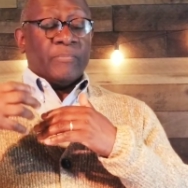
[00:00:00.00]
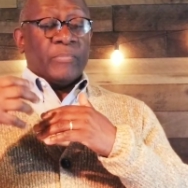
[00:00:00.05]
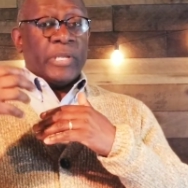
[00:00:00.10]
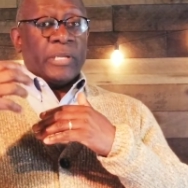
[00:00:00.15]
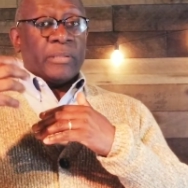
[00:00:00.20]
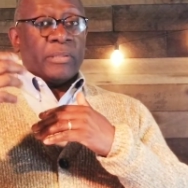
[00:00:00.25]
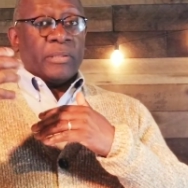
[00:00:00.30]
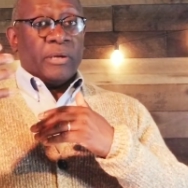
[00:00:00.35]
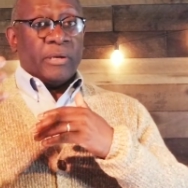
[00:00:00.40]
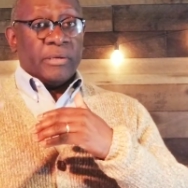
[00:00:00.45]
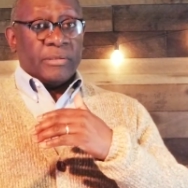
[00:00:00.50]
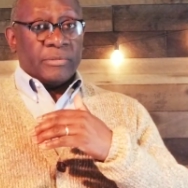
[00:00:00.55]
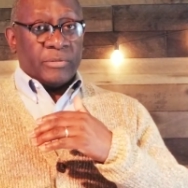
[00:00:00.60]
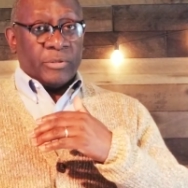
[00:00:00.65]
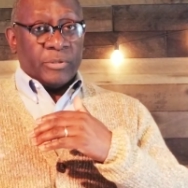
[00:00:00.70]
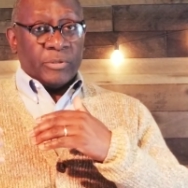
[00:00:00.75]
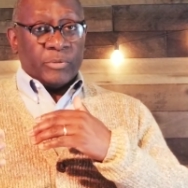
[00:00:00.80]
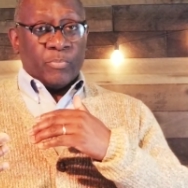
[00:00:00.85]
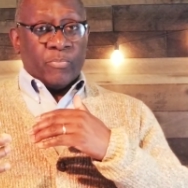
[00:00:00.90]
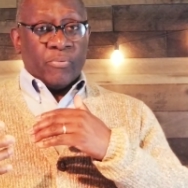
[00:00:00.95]
their lungs
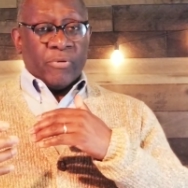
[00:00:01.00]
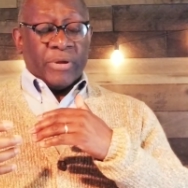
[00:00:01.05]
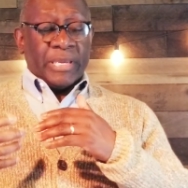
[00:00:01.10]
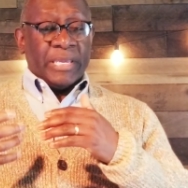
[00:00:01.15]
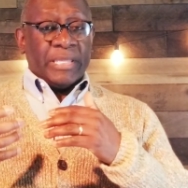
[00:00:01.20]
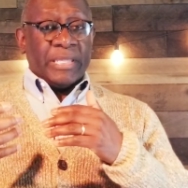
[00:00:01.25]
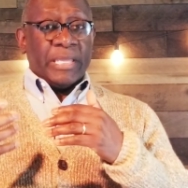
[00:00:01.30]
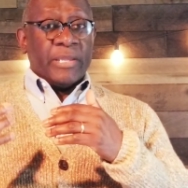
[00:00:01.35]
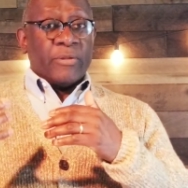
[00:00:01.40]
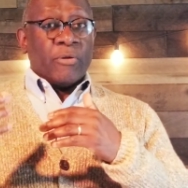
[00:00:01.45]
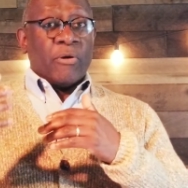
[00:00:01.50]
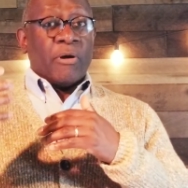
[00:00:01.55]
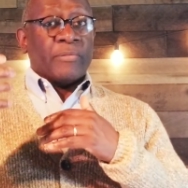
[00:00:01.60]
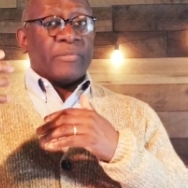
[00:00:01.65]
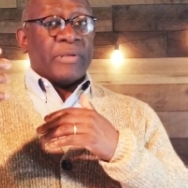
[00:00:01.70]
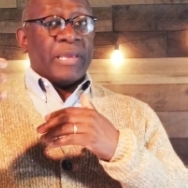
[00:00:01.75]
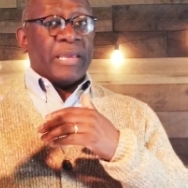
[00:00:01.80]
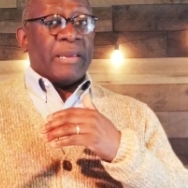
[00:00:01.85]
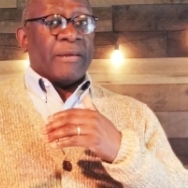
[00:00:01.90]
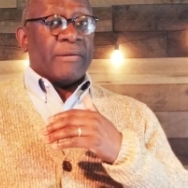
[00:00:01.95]
is bringing in all
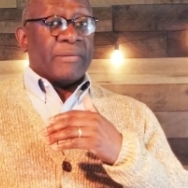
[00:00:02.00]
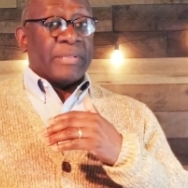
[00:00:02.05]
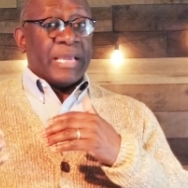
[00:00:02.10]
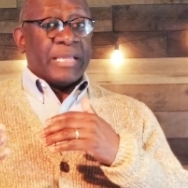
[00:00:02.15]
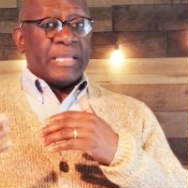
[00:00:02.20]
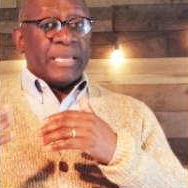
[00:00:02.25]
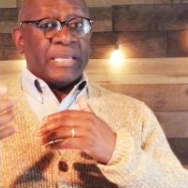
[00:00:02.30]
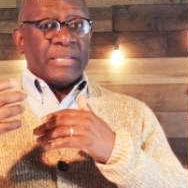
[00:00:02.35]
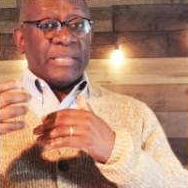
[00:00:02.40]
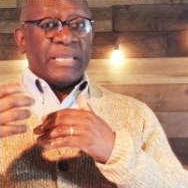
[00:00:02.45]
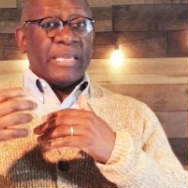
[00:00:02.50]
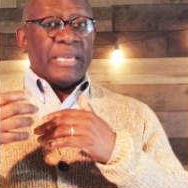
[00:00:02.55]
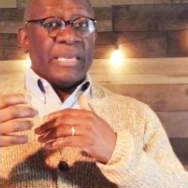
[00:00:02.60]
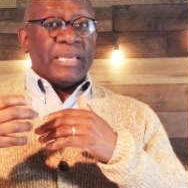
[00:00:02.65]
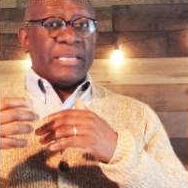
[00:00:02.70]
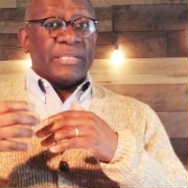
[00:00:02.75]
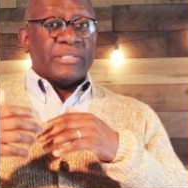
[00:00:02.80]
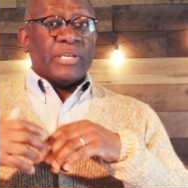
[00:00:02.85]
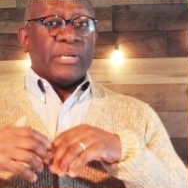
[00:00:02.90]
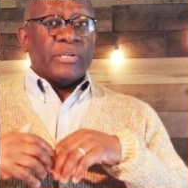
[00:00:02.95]
the air that it
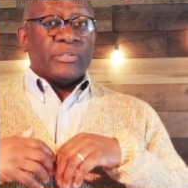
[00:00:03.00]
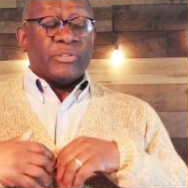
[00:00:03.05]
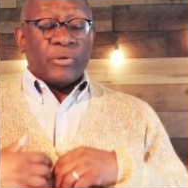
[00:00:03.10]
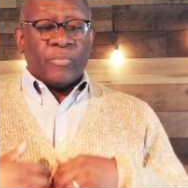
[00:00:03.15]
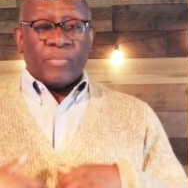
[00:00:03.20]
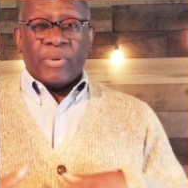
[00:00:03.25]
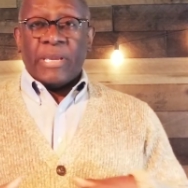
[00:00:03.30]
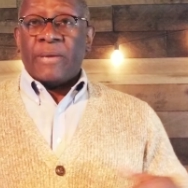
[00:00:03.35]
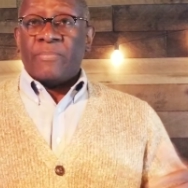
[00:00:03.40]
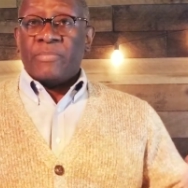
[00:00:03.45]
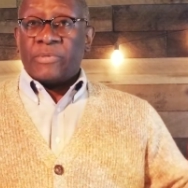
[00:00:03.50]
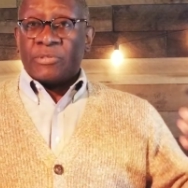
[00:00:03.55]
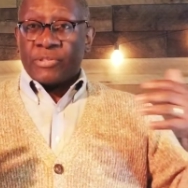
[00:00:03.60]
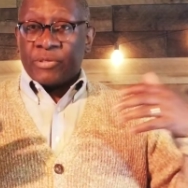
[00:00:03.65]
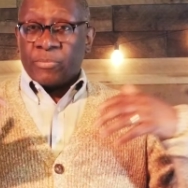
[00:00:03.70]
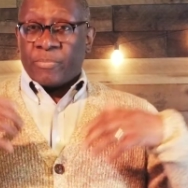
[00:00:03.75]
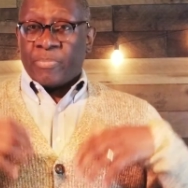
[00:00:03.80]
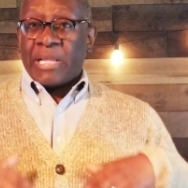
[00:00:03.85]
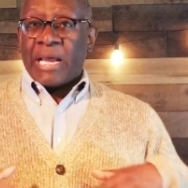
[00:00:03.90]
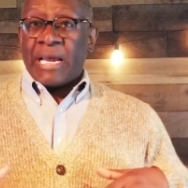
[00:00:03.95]
needs to be able to
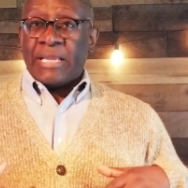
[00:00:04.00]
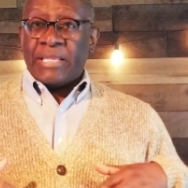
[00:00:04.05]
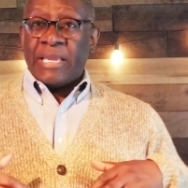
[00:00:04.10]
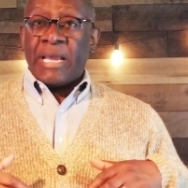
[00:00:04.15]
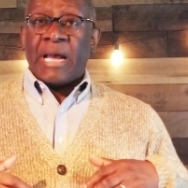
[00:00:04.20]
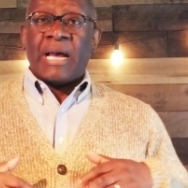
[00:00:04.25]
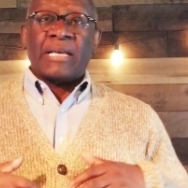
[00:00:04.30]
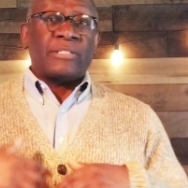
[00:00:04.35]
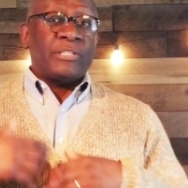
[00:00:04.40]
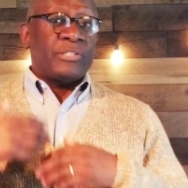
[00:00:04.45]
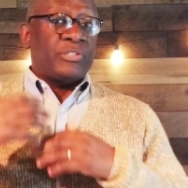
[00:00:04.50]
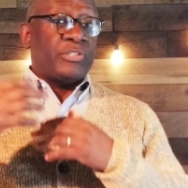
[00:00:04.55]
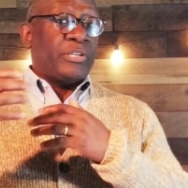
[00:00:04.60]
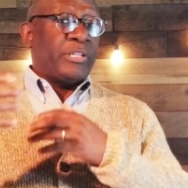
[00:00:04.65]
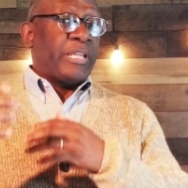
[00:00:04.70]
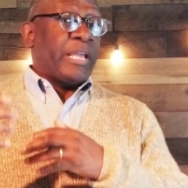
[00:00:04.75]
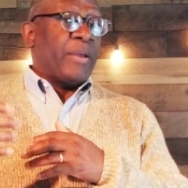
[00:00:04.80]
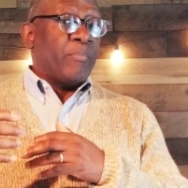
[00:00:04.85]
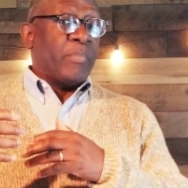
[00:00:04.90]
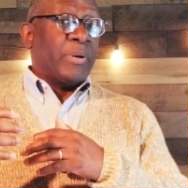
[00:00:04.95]
supply the oxygen to
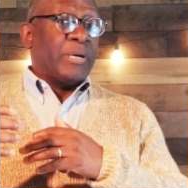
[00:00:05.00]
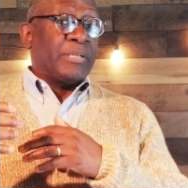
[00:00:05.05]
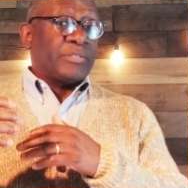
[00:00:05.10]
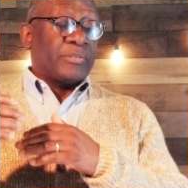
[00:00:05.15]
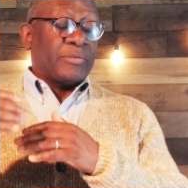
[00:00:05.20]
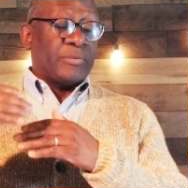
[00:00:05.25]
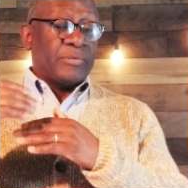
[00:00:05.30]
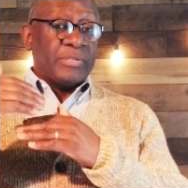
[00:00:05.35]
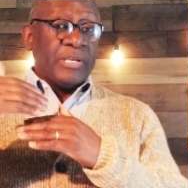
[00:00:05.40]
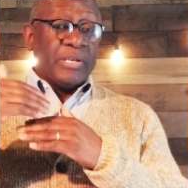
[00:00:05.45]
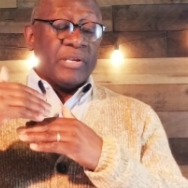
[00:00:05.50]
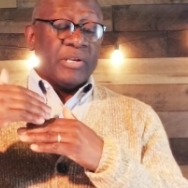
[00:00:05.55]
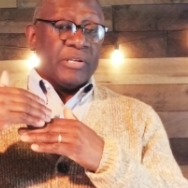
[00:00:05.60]
their muscles.